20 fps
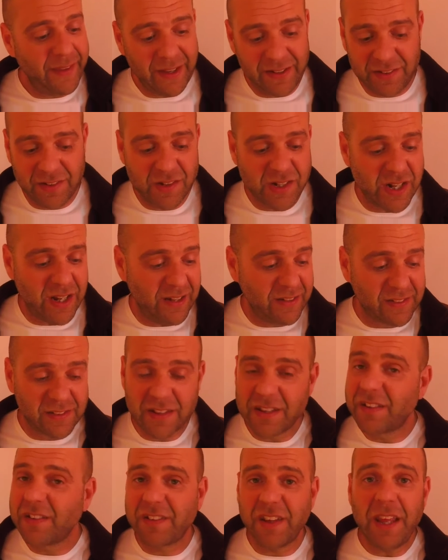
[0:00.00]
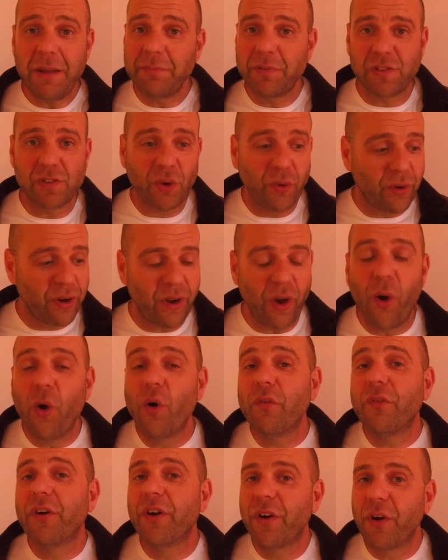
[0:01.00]
it's the same story
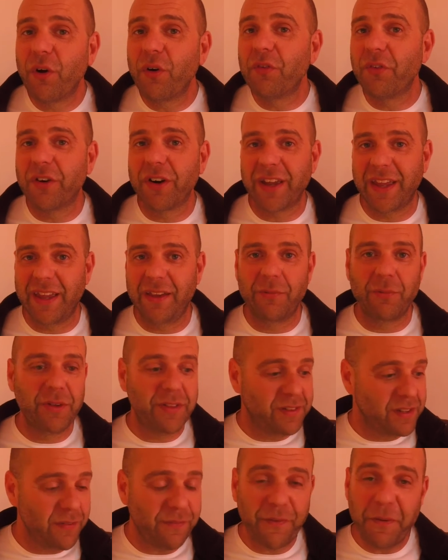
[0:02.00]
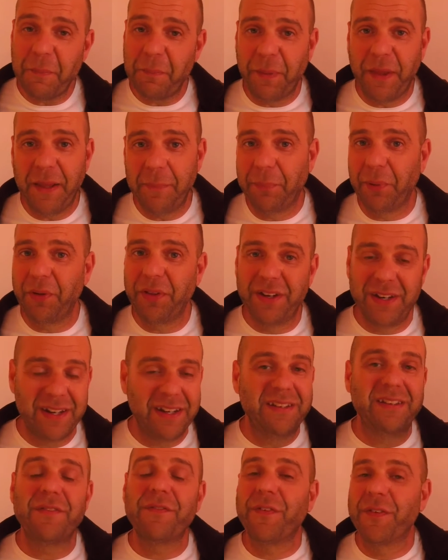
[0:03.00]
over and over again with different people and
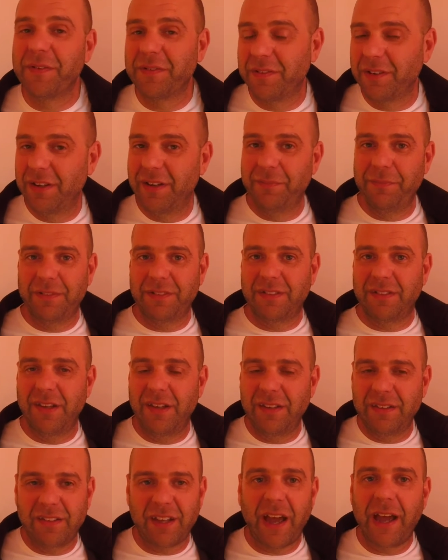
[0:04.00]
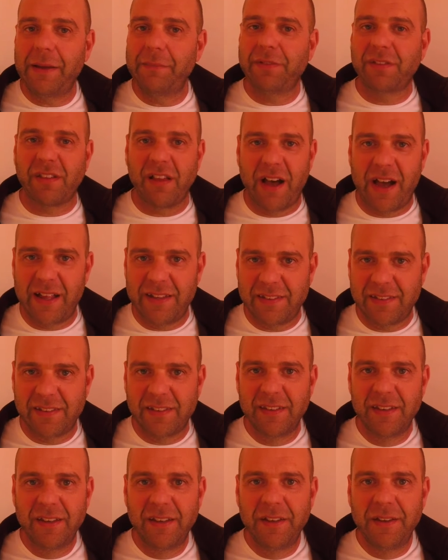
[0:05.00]
in different time
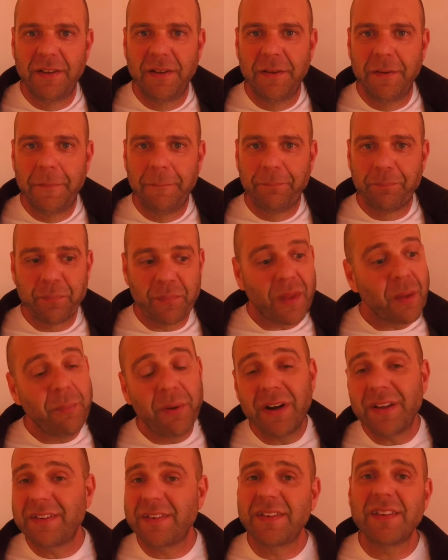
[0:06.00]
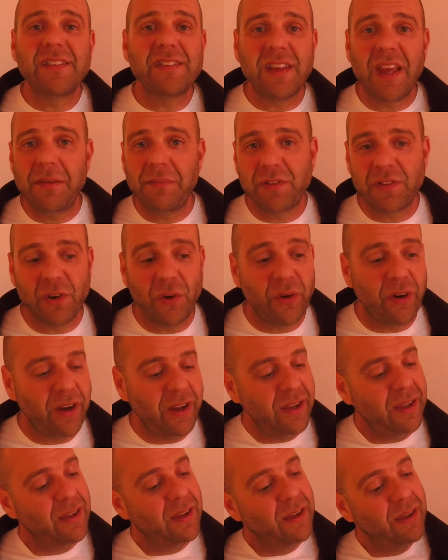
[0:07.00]
slots. But it's the same story.
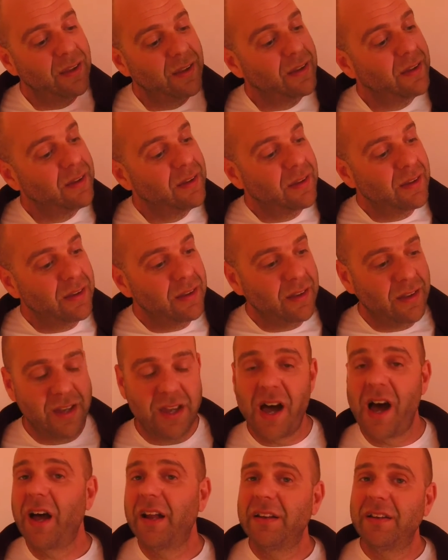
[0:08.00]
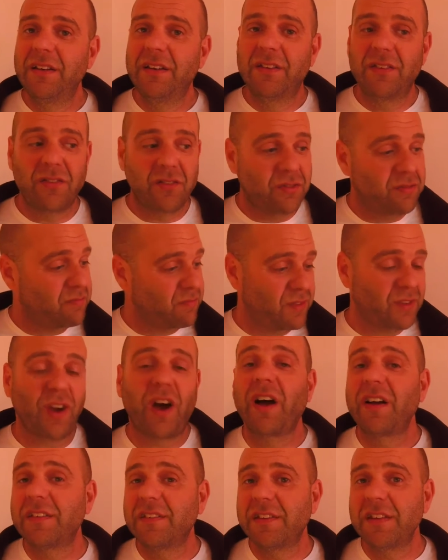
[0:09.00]
God
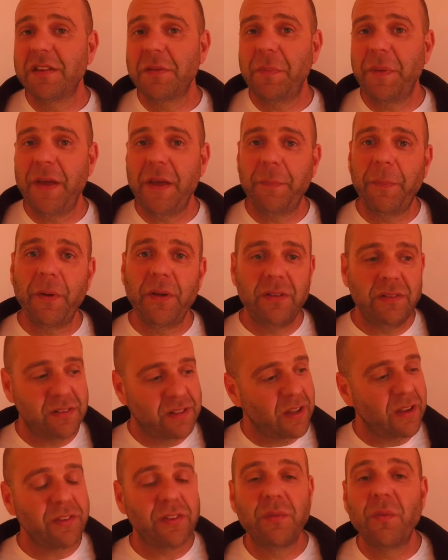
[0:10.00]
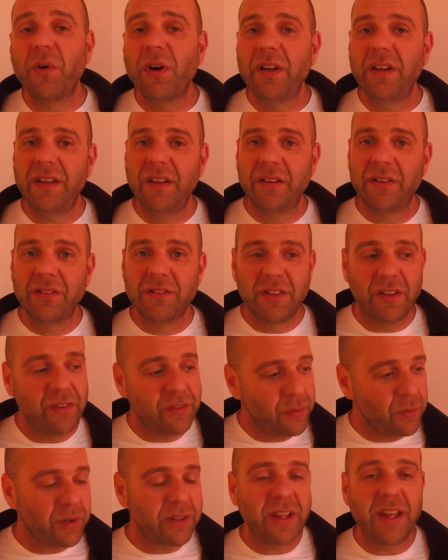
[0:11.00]
talks to the people, tells them what
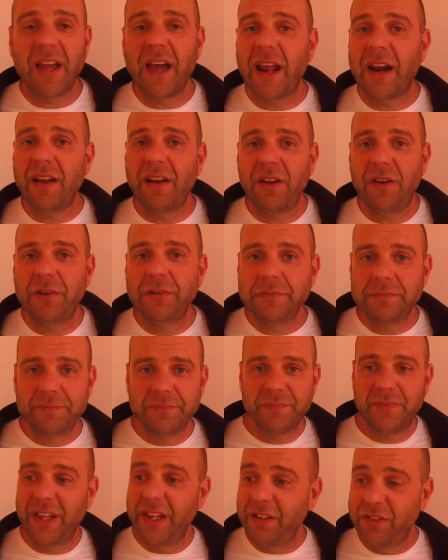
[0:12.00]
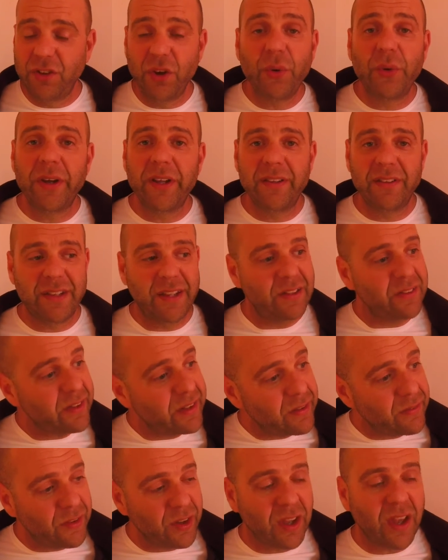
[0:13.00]
they got to do. They do it. They
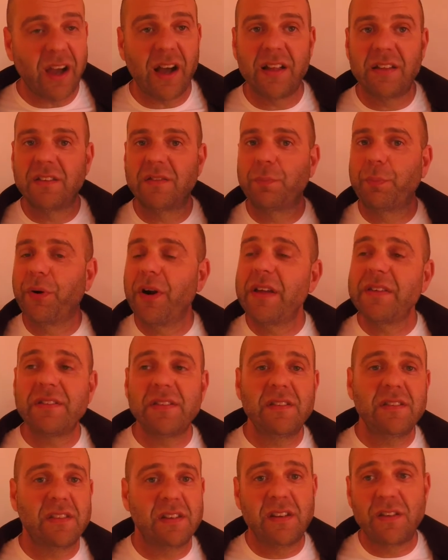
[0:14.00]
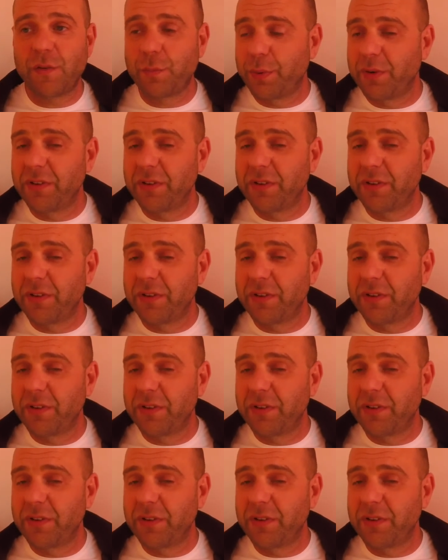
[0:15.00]
live in God's presence and his